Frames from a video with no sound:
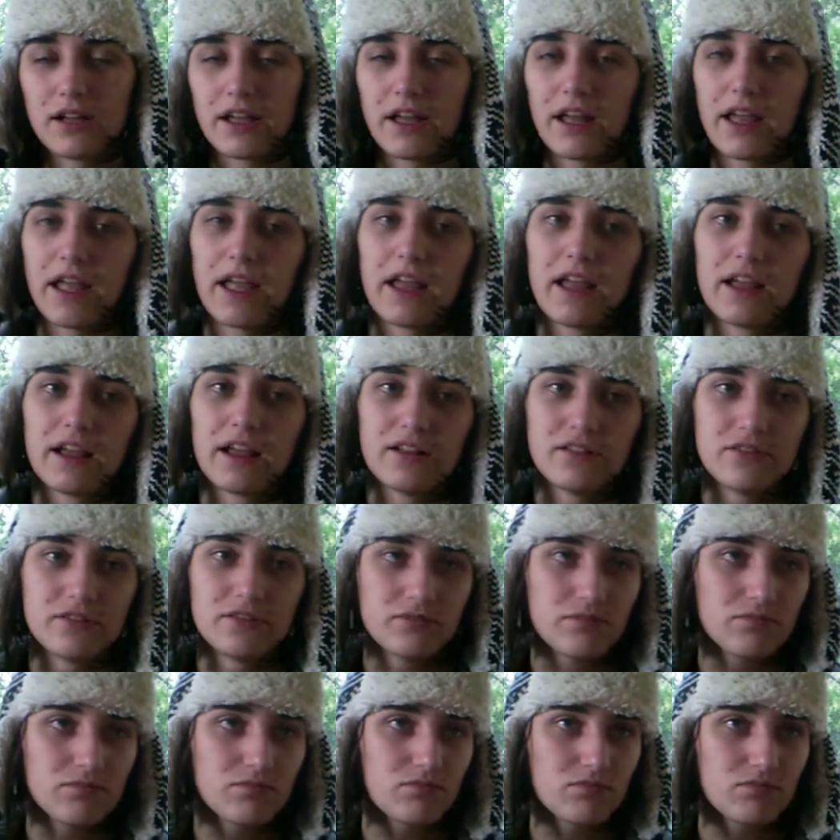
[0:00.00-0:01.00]
and
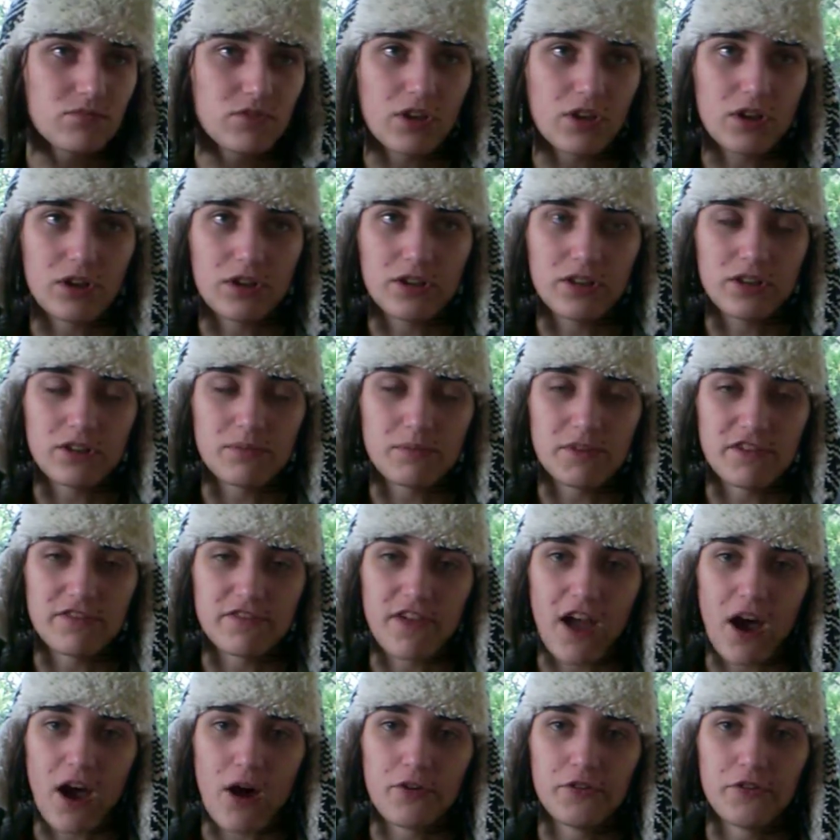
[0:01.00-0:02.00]
they can be
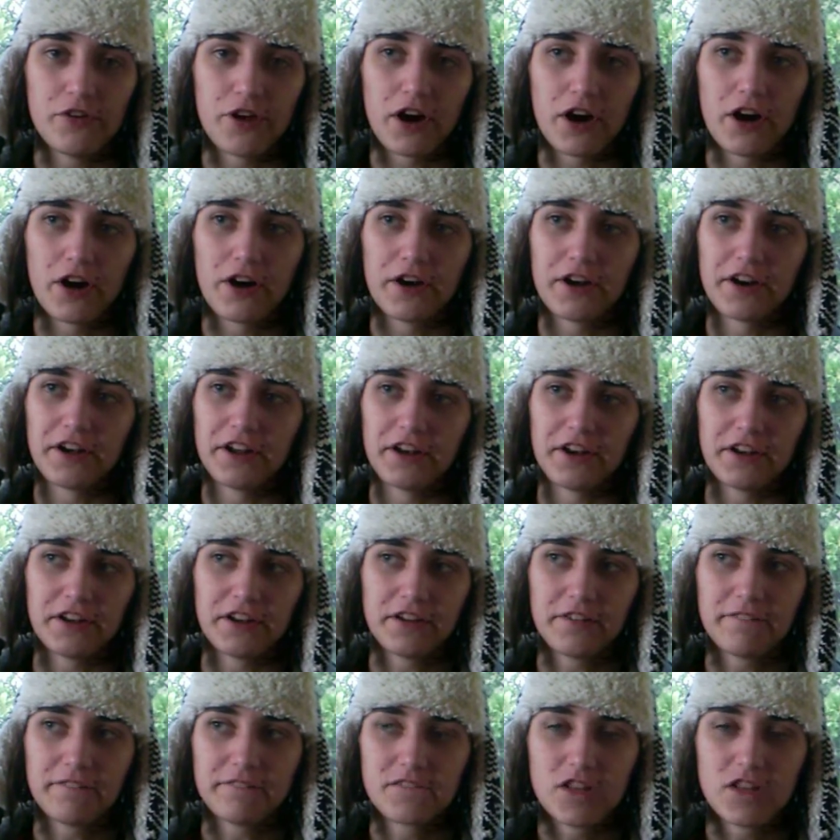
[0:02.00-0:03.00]
found on
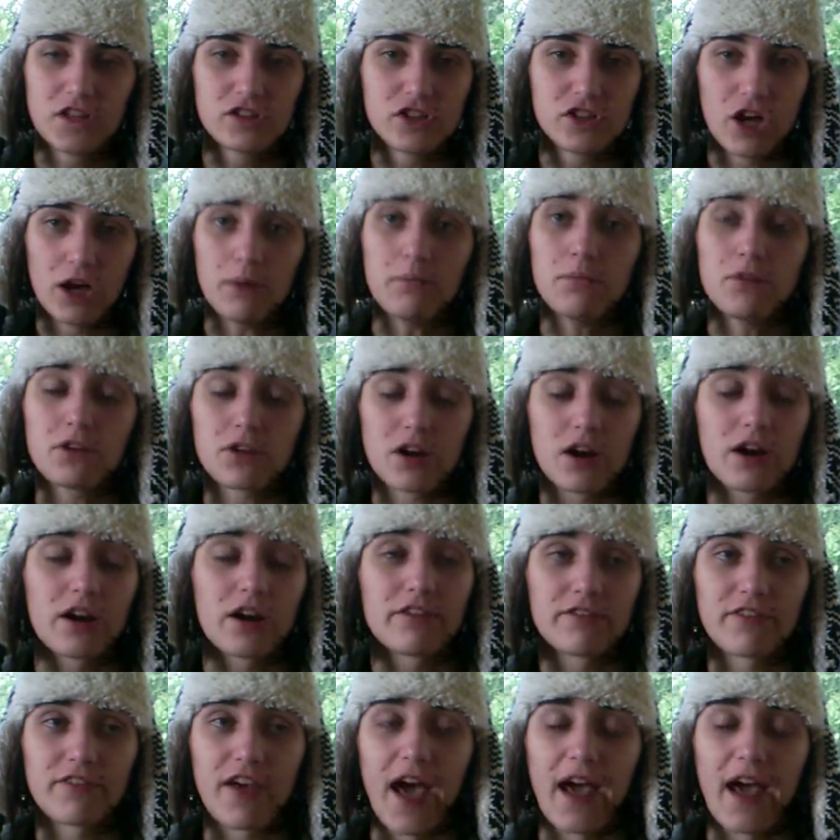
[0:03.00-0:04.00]
Tumblr, in
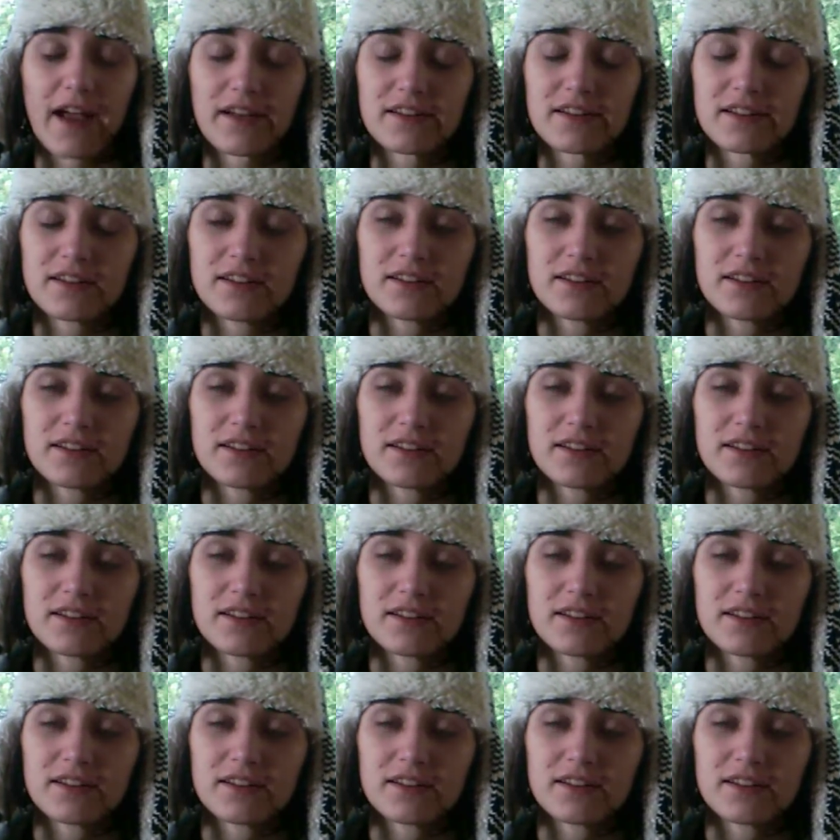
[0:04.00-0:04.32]
fact.